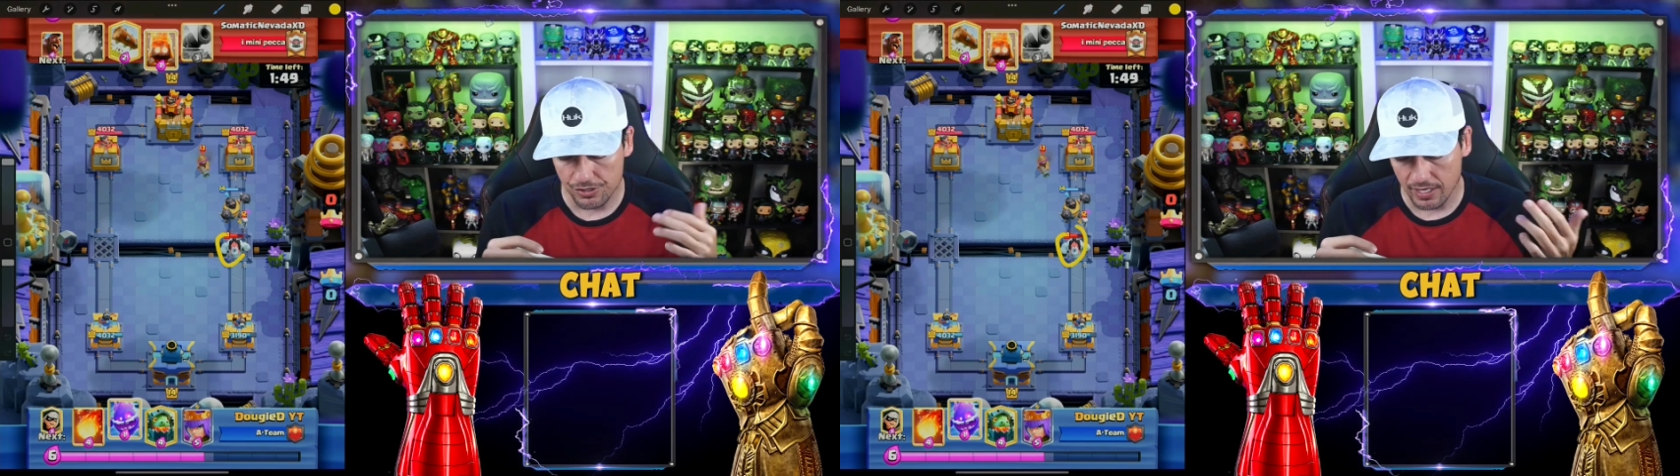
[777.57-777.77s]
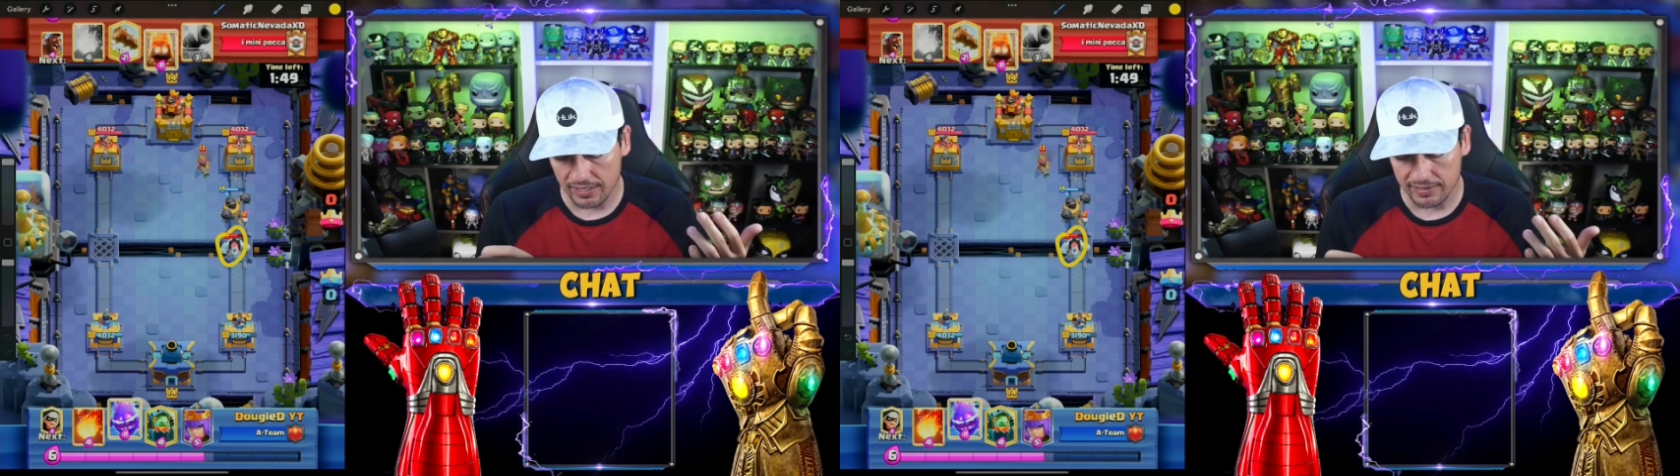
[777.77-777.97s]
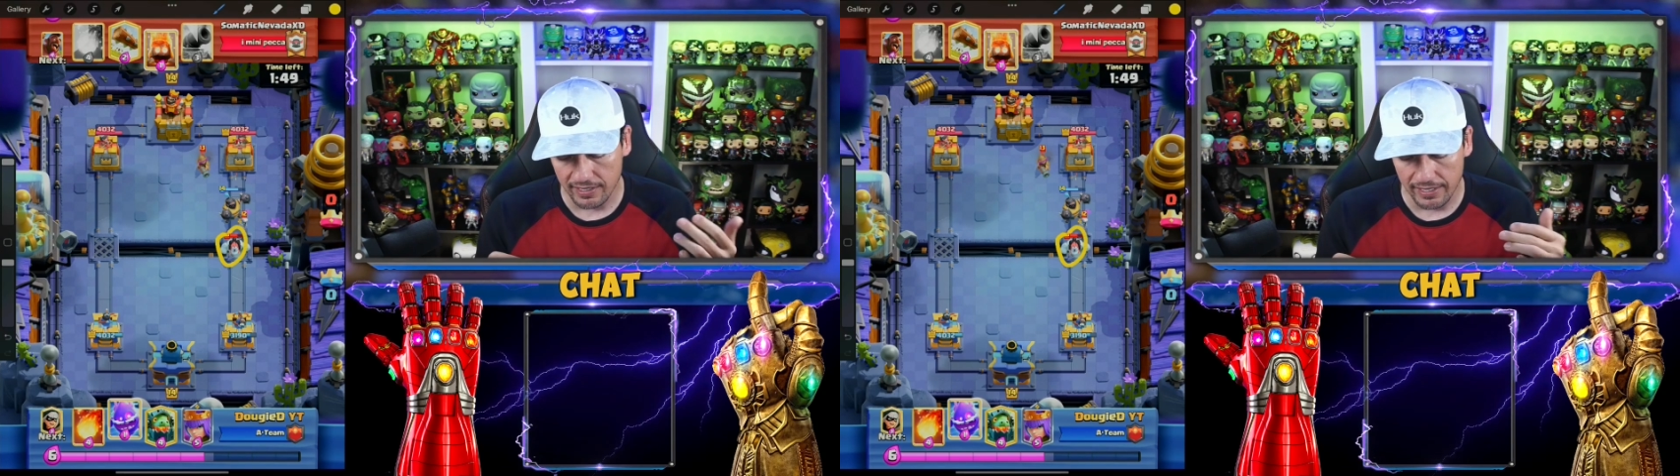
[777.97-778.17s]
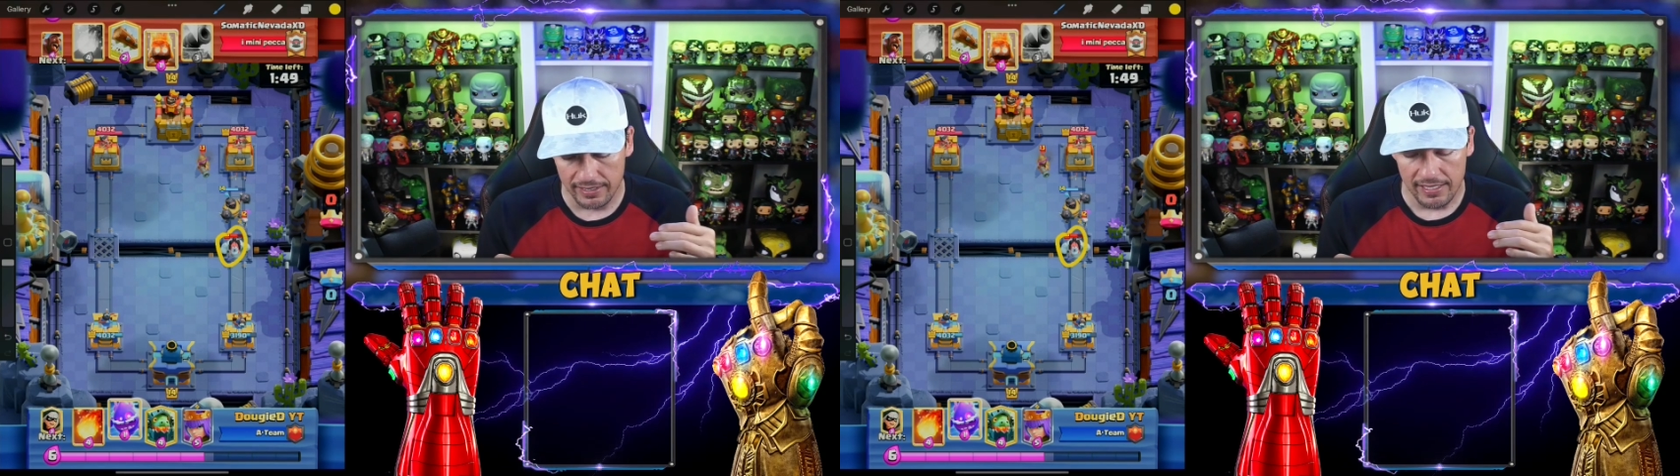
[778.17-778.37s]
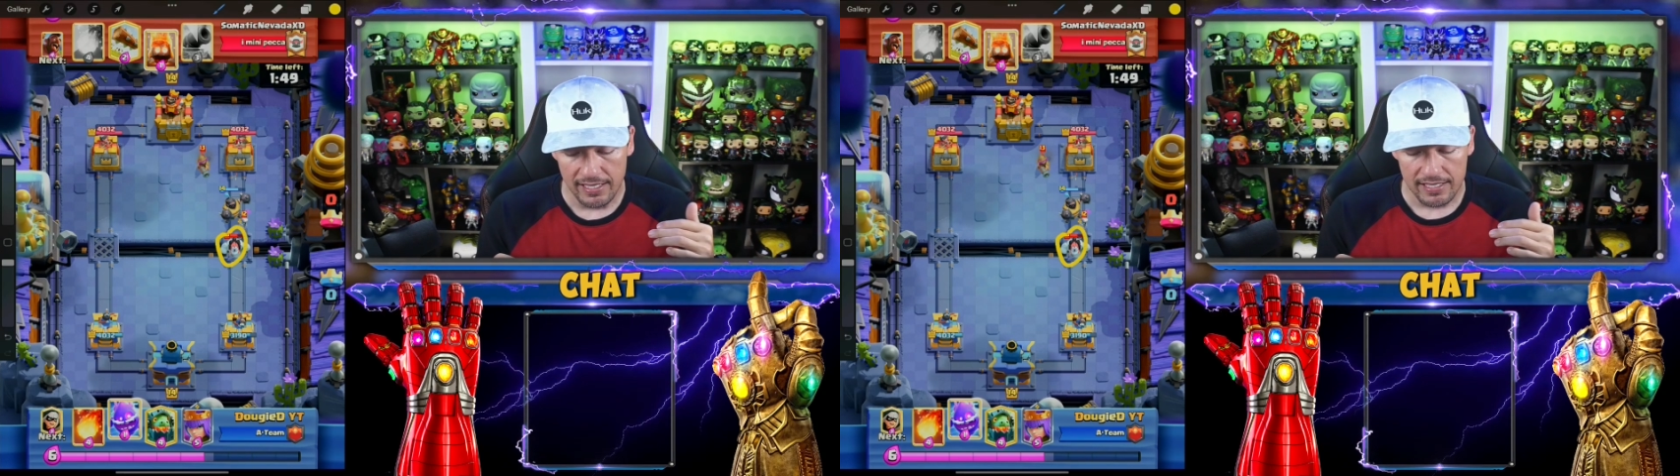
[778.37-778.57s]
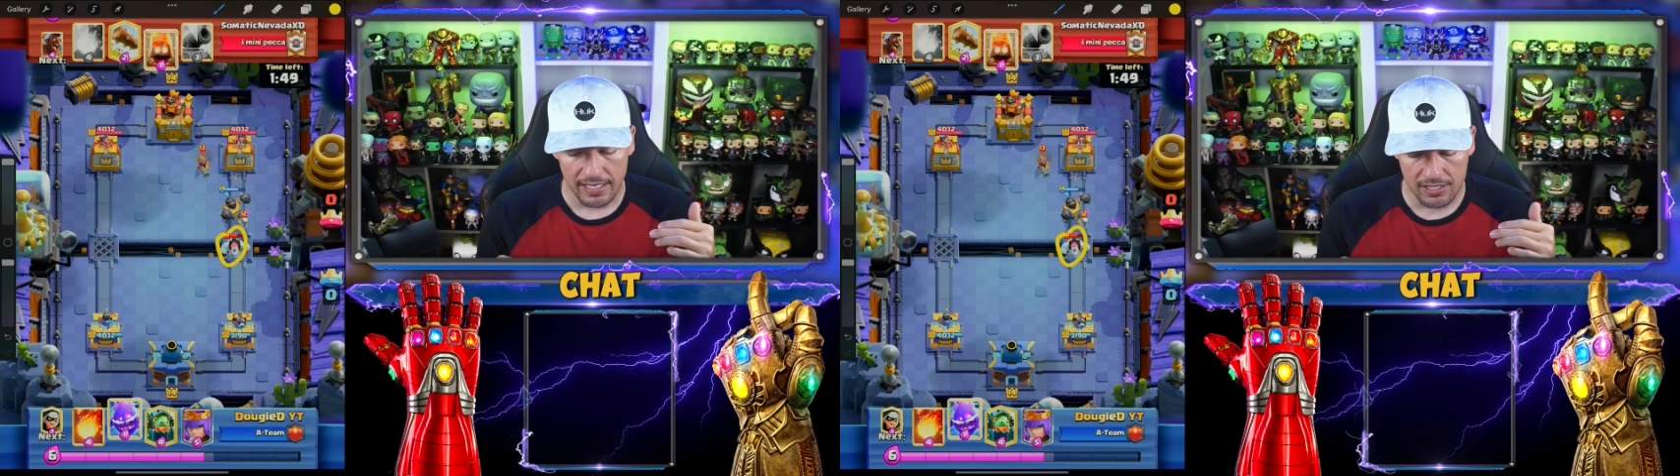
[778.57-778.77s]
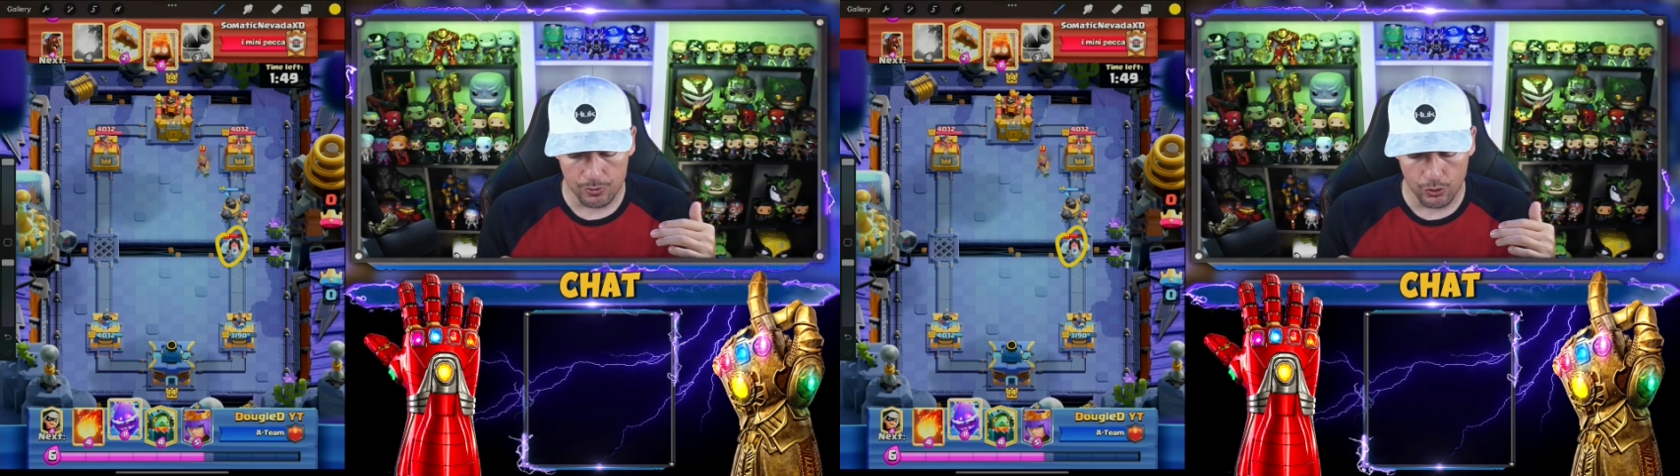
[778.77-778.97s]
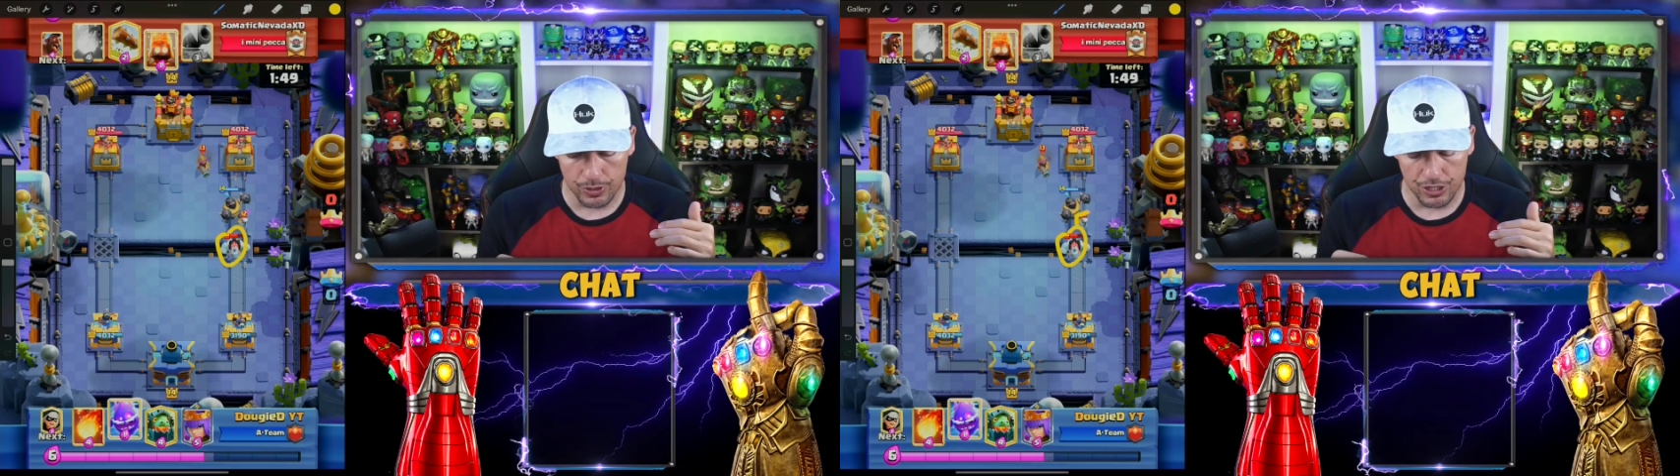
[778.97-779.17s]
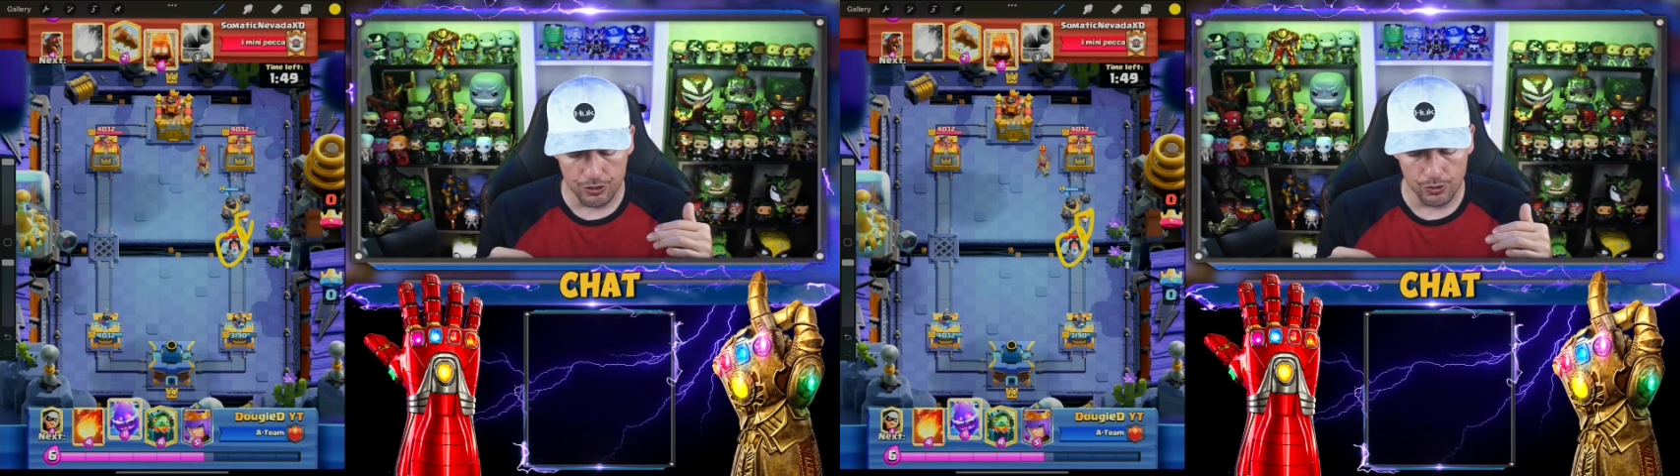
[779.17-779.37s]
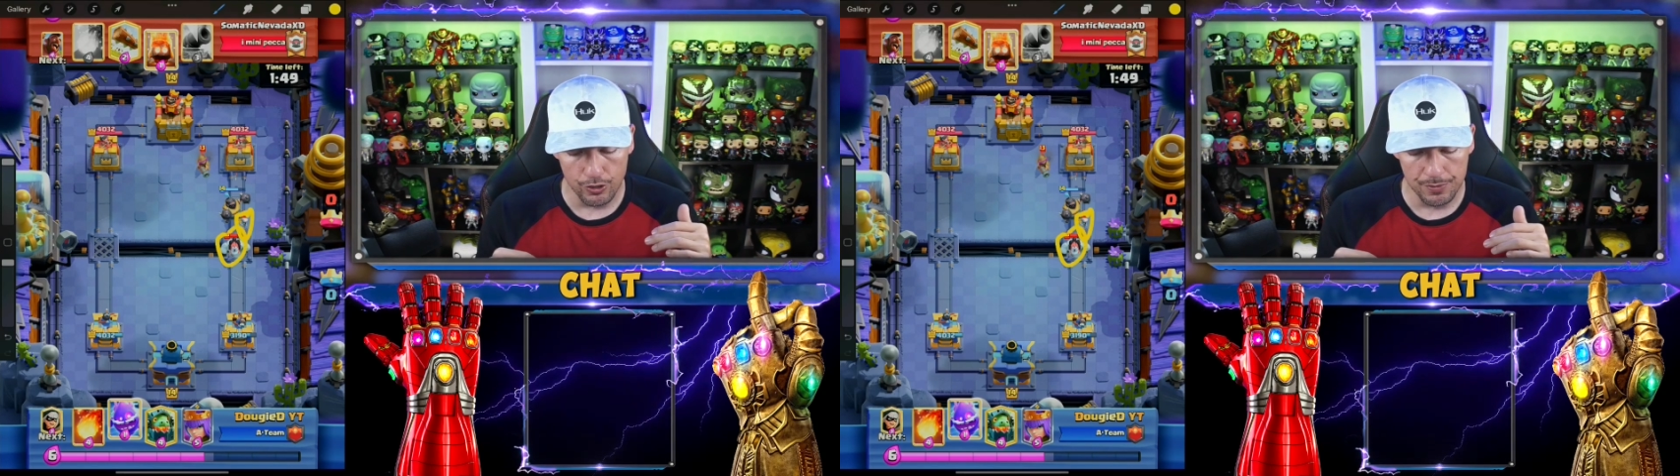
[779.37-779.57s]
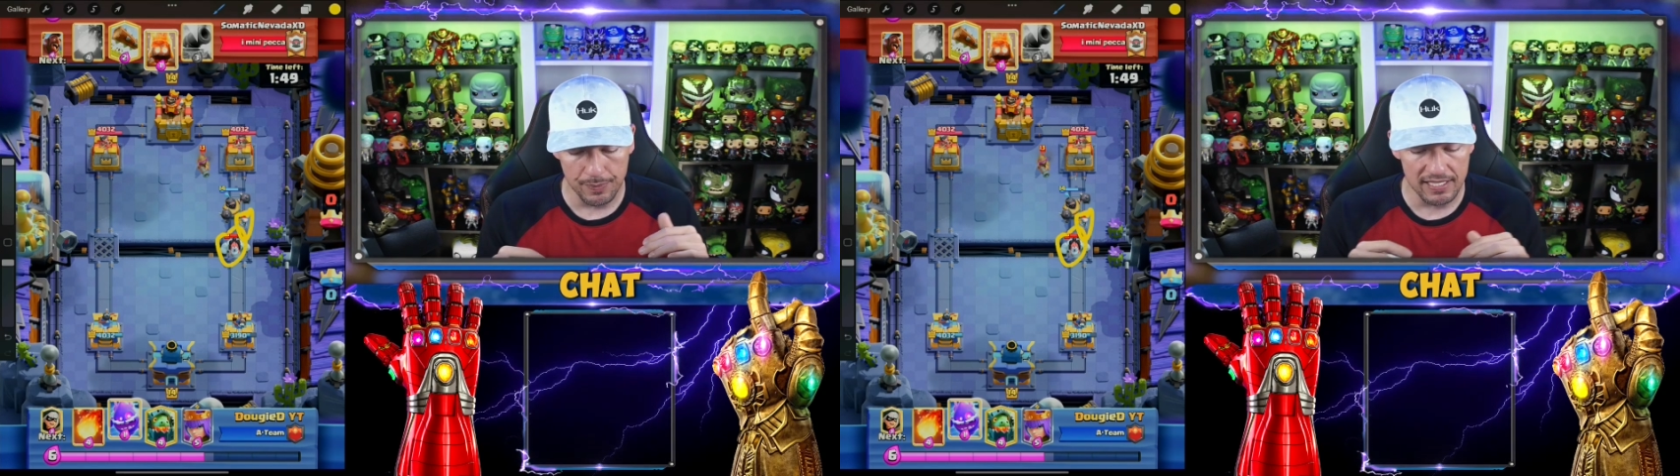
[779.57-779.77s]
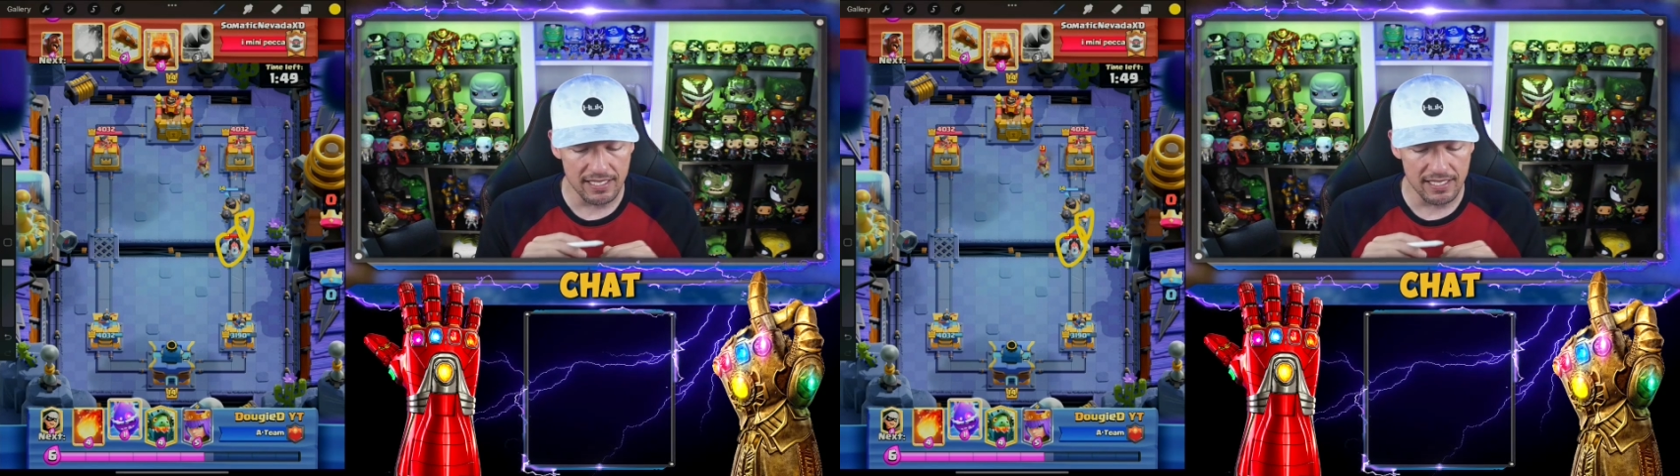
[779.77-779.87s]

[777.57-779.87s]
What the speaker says: trying to kite, got some squishy troops, but he's